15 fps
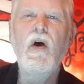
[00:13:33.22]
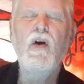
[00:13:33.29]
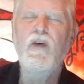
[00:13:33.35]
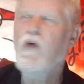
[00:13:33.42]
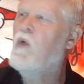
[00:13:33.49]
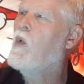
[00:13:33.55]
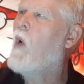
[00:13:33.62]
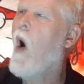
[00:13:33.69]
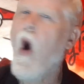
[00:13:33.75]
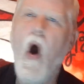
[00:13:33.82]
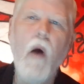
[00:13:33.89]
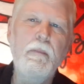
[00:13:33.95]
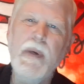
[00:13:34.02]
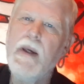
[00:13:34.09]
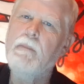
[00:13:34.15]
to
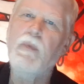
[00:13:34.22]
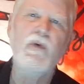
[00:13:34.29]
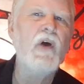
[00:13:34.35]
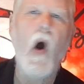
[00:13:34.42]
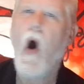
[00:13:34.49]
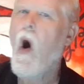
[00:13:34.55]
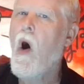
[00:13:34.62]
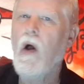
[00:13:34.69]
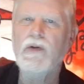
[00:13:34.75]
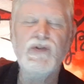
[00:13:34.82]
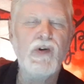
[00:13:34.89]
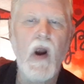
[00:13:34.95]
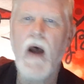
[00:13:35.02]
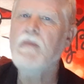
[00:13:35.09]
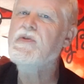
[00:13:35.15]
all people, to all
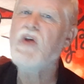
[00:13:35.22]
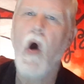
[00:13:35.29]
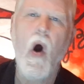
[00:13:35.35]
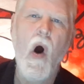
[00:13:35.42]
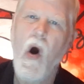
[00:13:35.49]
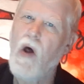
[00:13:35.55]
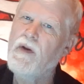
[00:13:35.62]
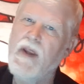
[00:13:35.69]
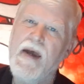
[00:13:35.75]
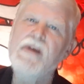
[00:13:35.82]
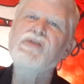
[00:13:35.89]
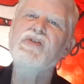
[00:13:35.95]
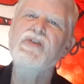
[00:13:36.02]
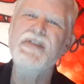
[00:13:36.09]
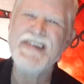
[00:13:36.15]
tribes, to all
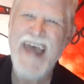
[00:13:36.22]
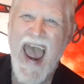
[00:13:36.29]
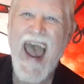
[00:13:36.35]
nations,